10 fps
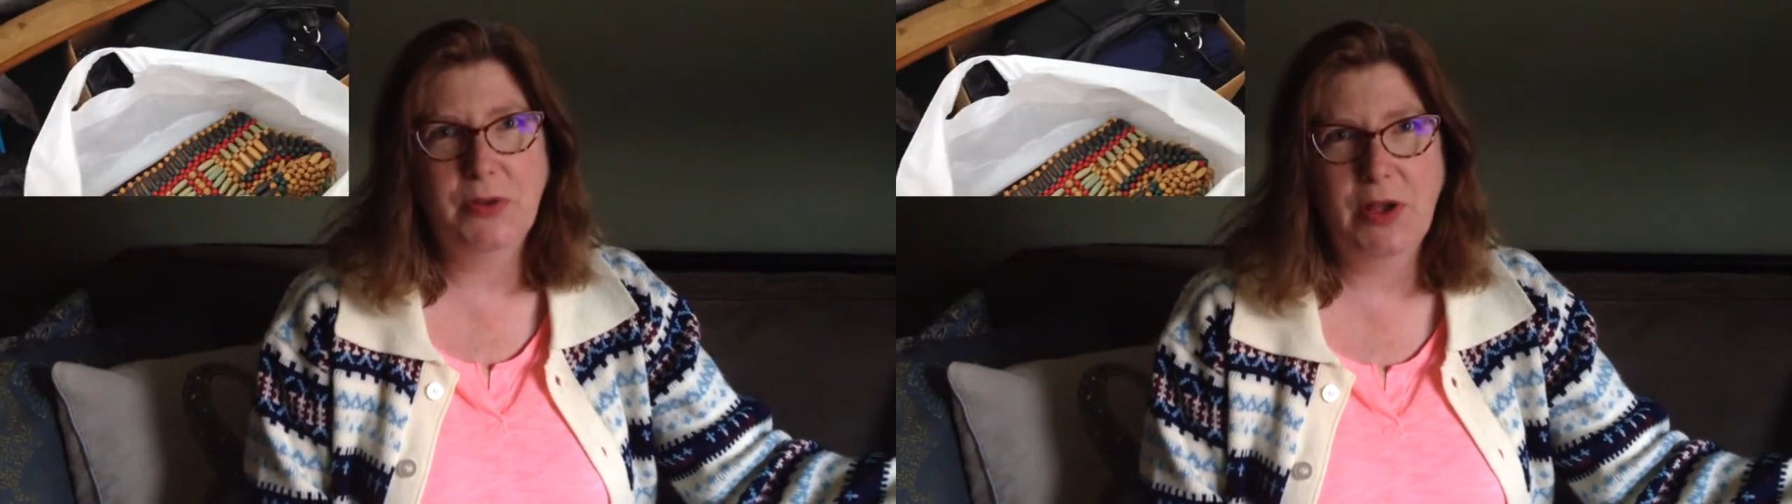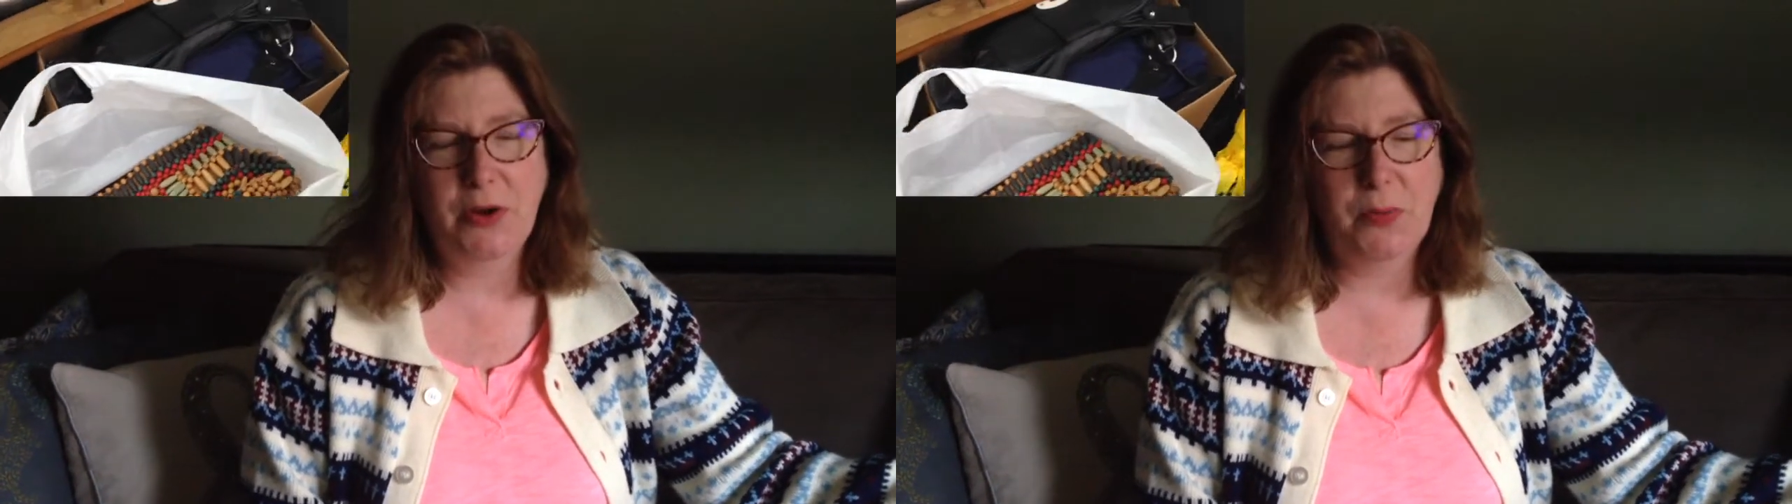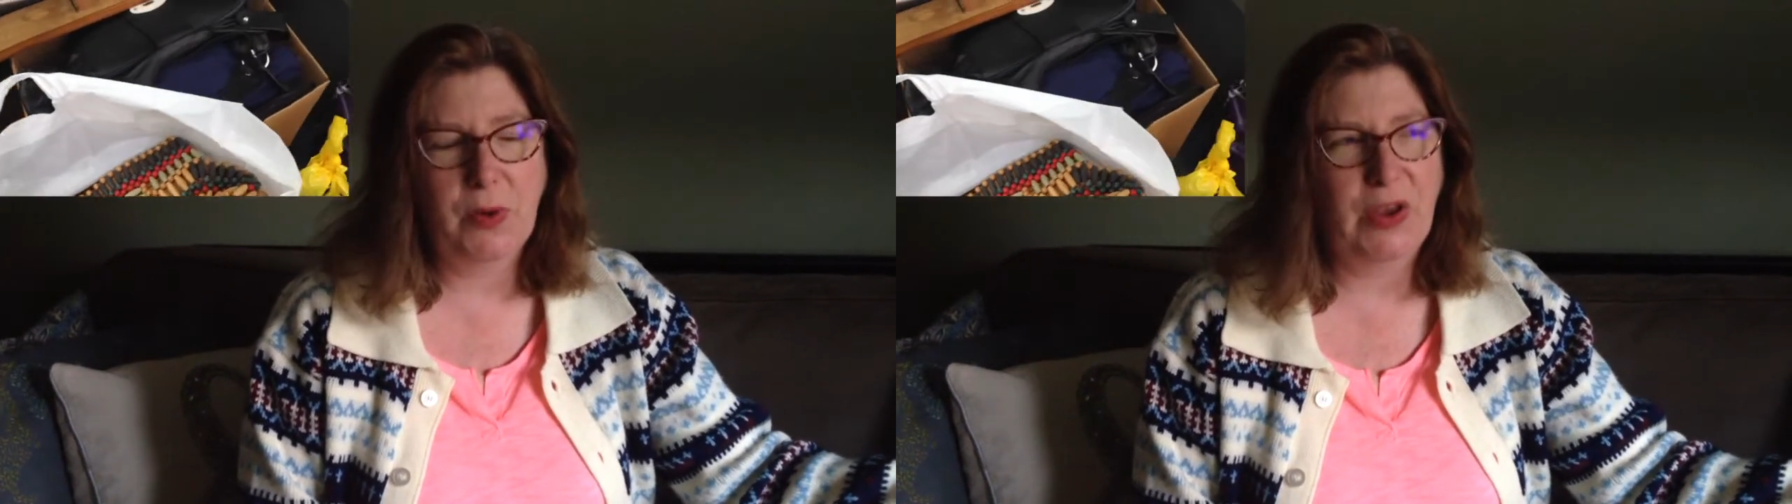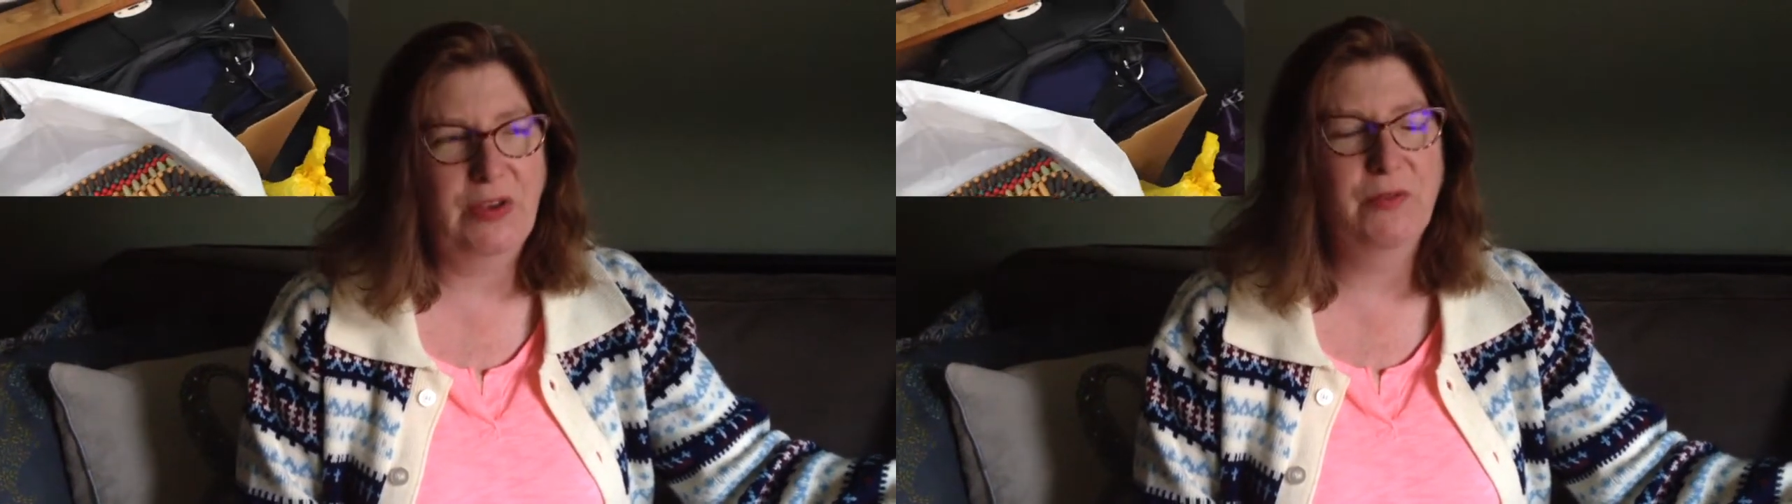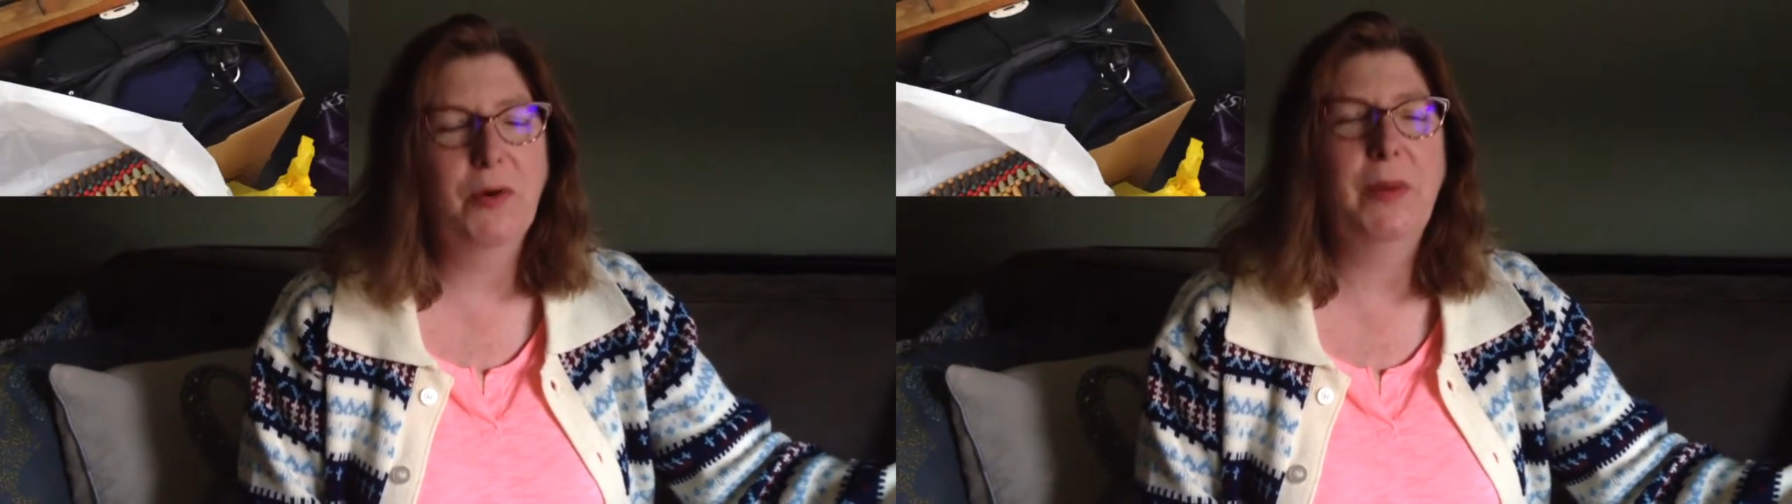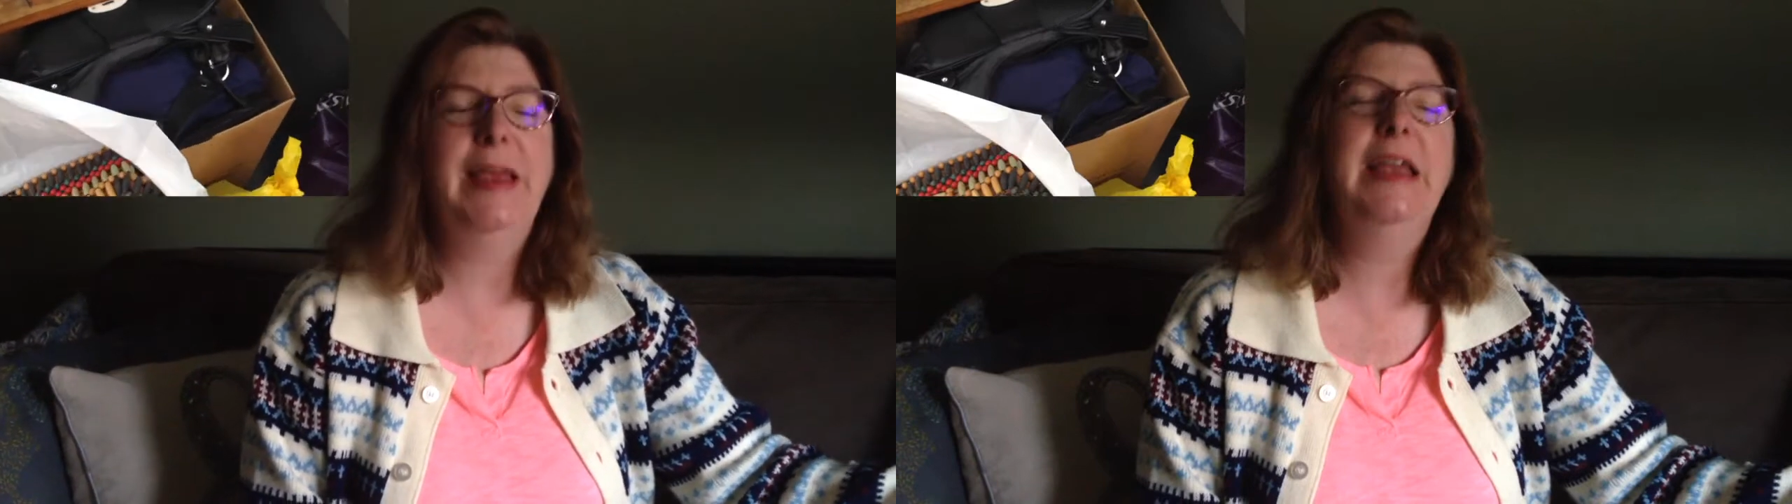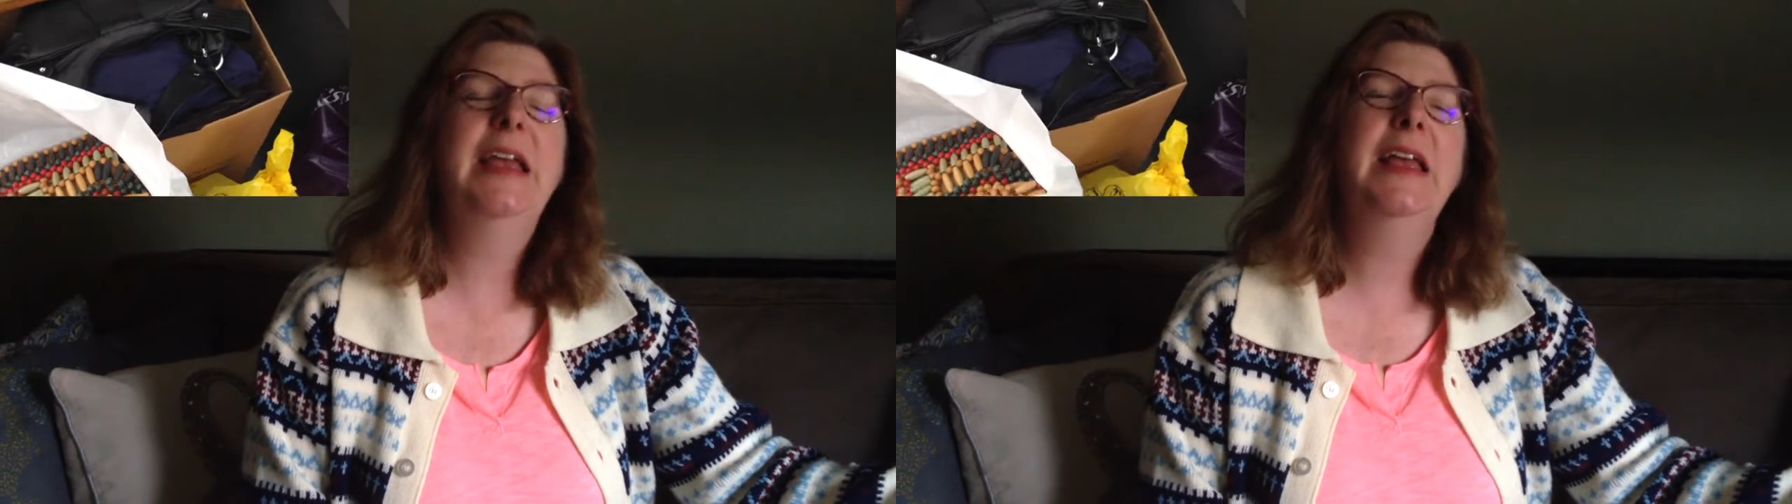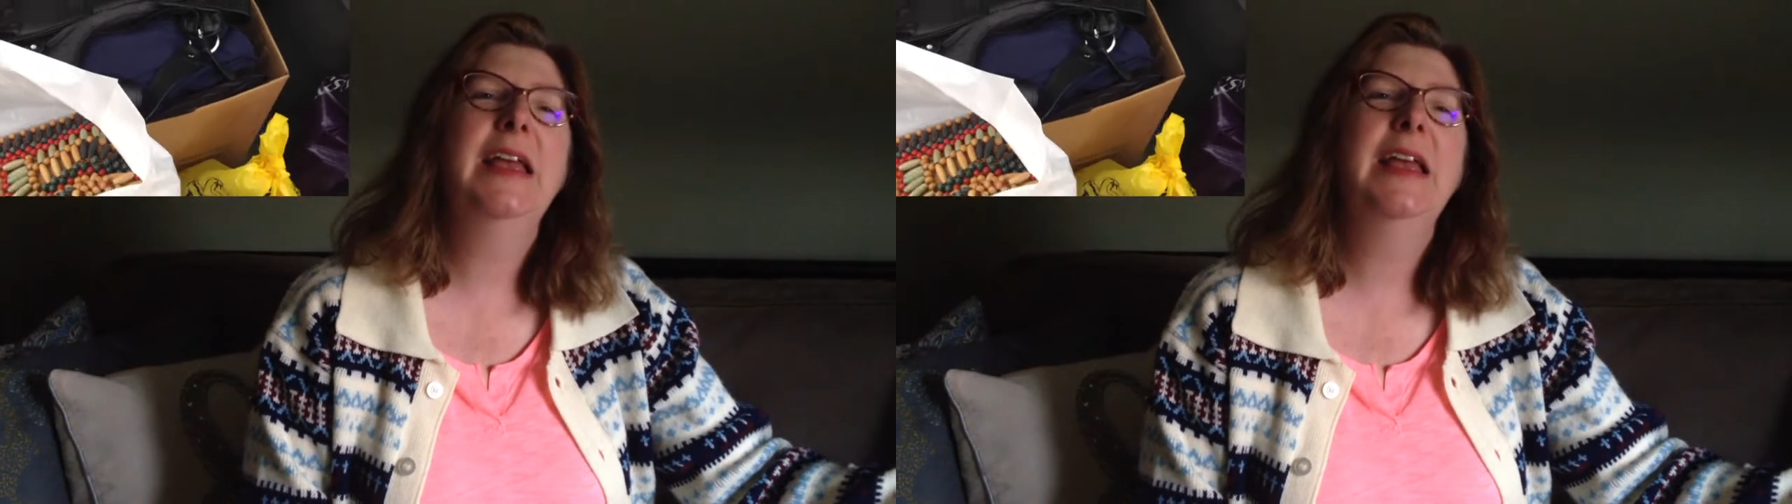longer working for me.